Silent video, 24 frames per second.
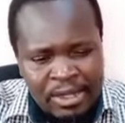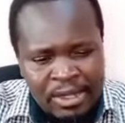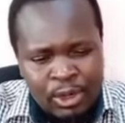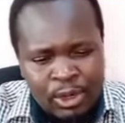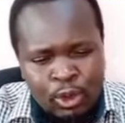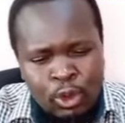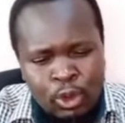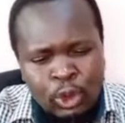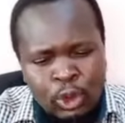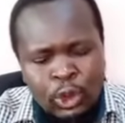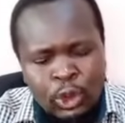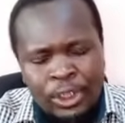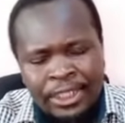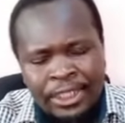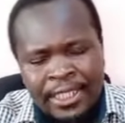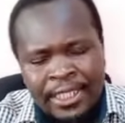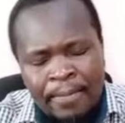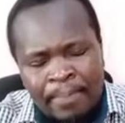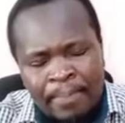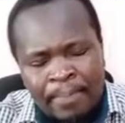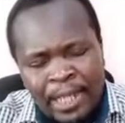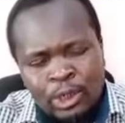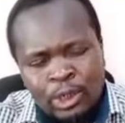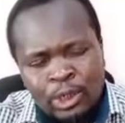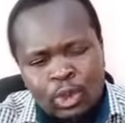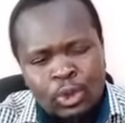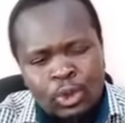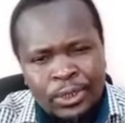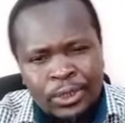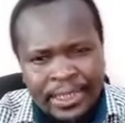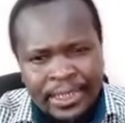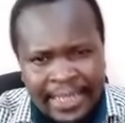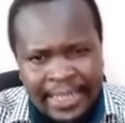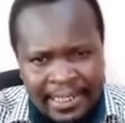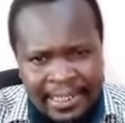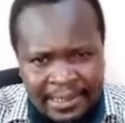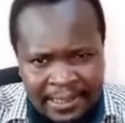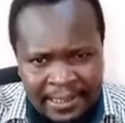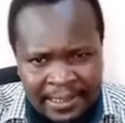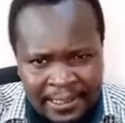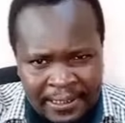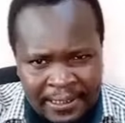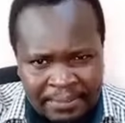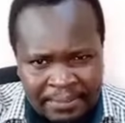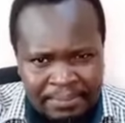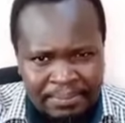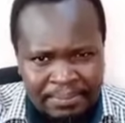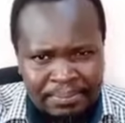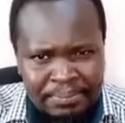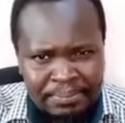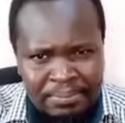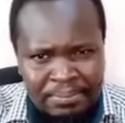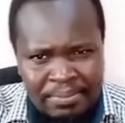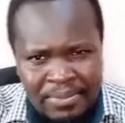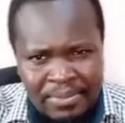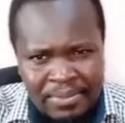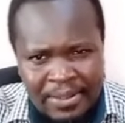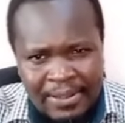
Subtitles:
Ruto is the person who sent him